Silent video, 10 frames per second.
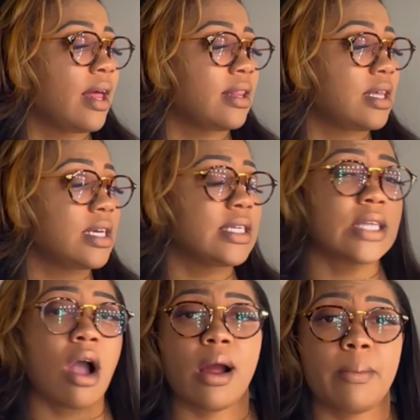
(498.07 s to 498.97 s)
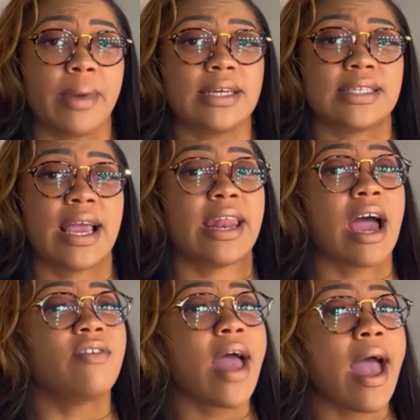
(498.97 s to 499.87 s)
These are amazing. And
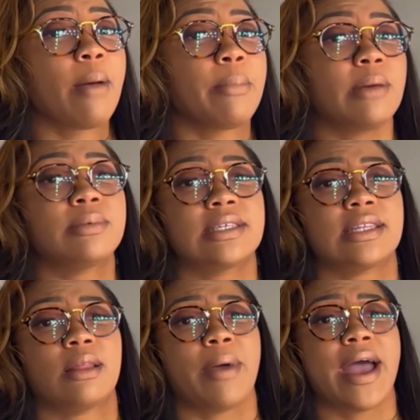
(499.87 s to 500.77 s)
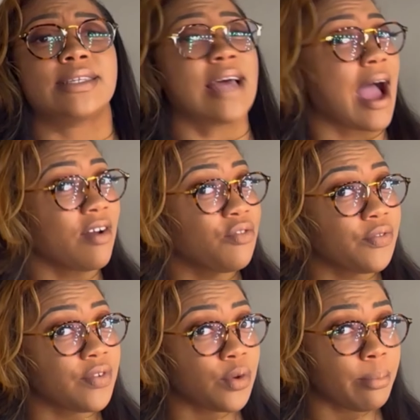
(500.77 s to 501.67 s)
I've had Babeless in the past. I've
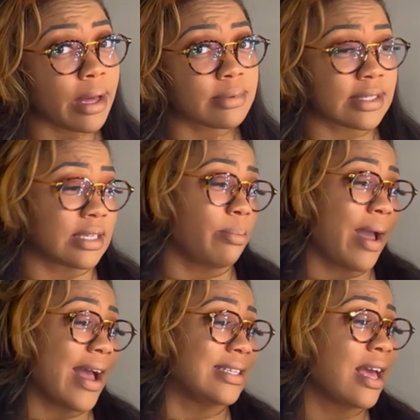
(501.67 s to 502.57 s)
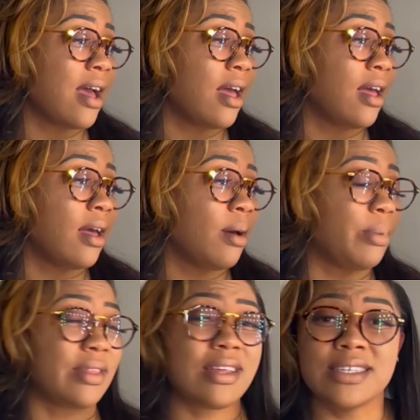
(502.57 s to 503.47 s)
reviewed Babeless in the past,
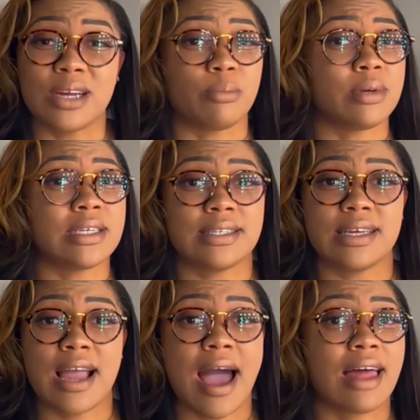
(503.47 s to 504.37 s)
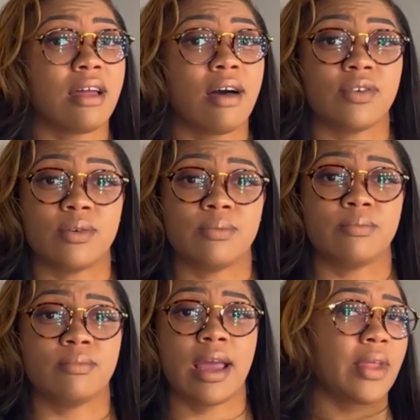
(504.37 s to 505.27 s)
but these are beastly. I love them.
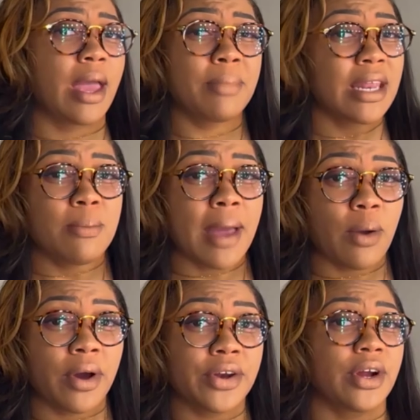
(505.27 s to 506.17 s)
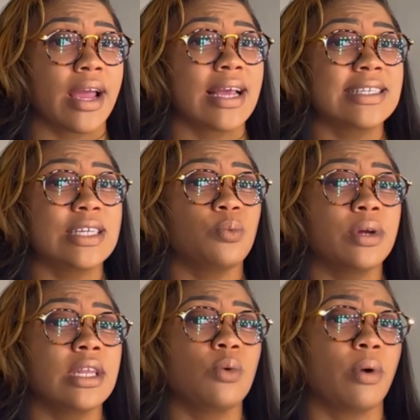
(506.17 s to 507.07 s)
And many may wonder, is it
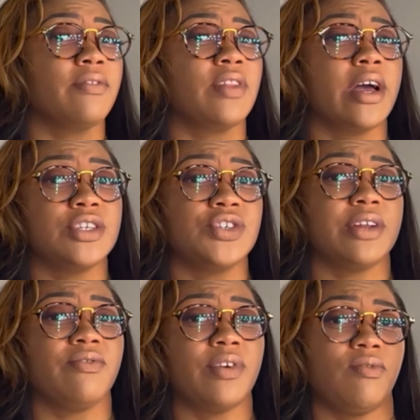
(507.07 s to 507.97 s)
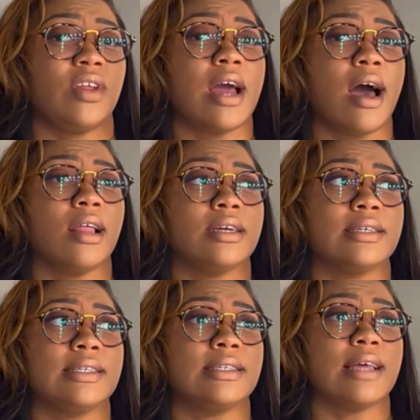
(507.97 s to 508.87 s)
really worth
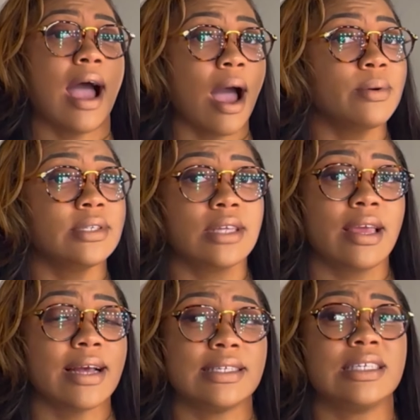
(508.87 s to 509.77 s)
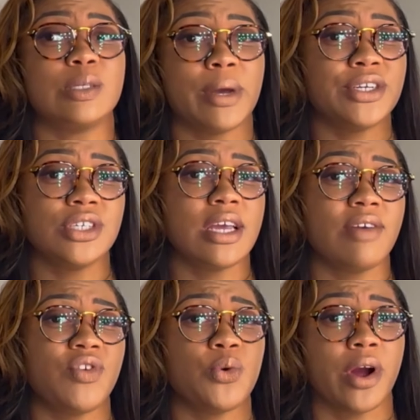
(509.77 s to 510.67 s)
$150? I would say yes, especially
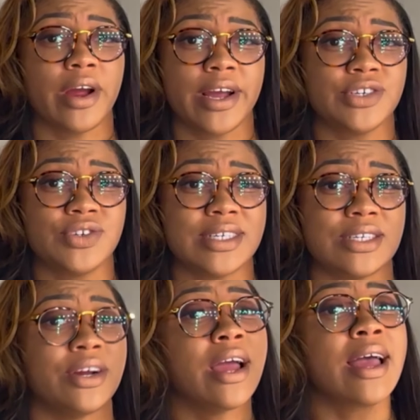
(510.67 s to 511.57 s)
if you are a hairdresser.